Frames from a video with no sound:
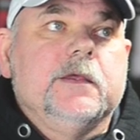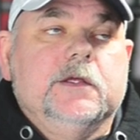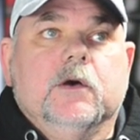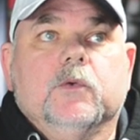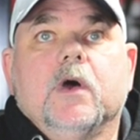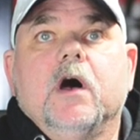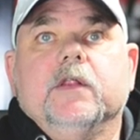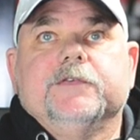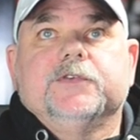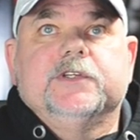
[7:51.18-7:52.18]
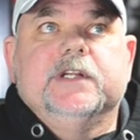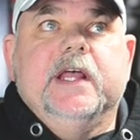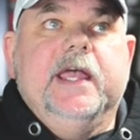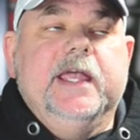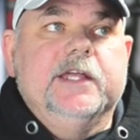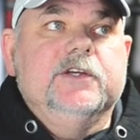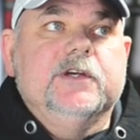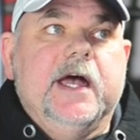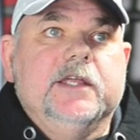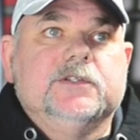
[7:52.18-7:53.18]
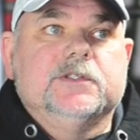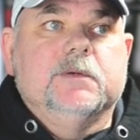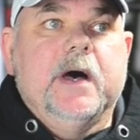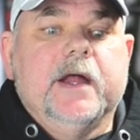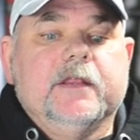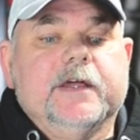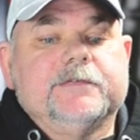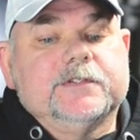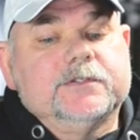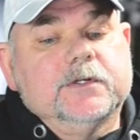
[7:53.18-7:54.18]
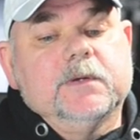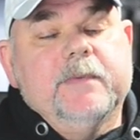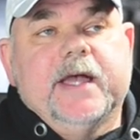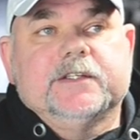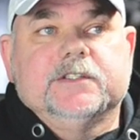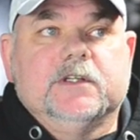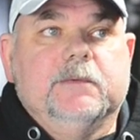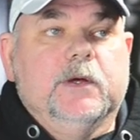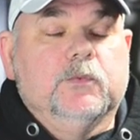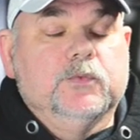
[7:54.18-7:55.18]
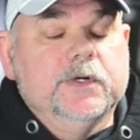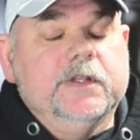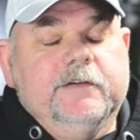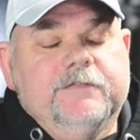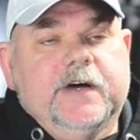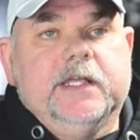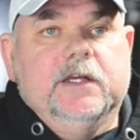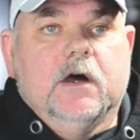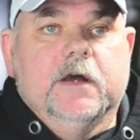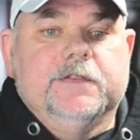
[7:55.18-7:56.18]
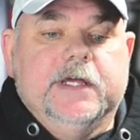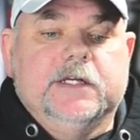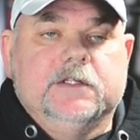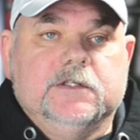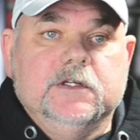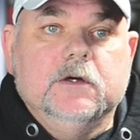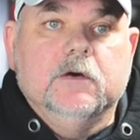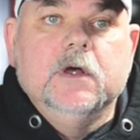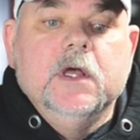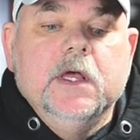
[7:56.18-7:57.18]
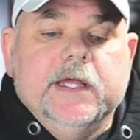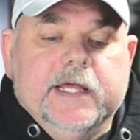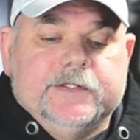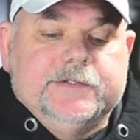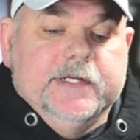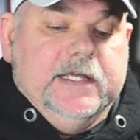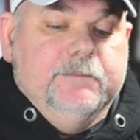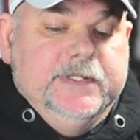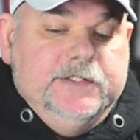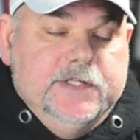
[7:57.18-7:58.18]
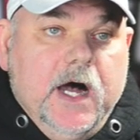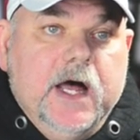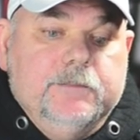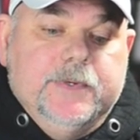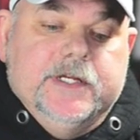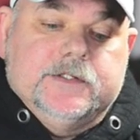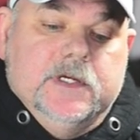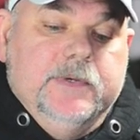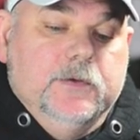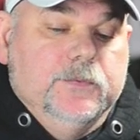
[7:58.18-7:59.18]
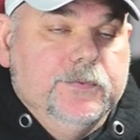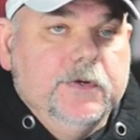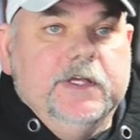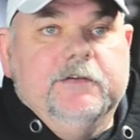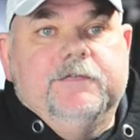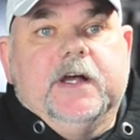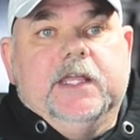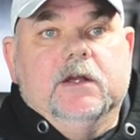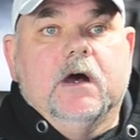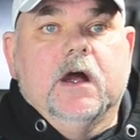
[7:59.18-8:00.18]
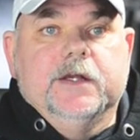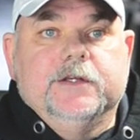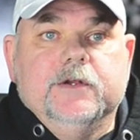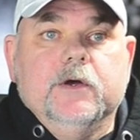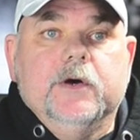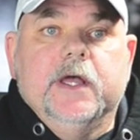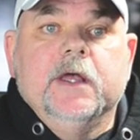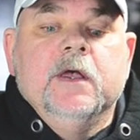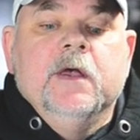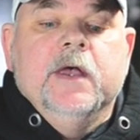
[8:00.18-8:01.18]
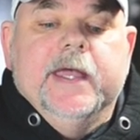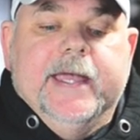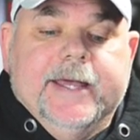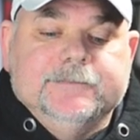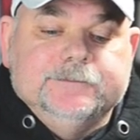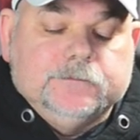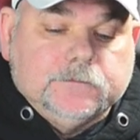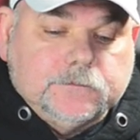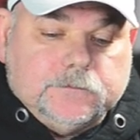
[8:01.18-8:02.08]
you know, a raw lifter today and you're not using a monolift, the Circumax is going to be a really fucking hard thing to do. It can be done, but it's going to be really fucking hard to do it. And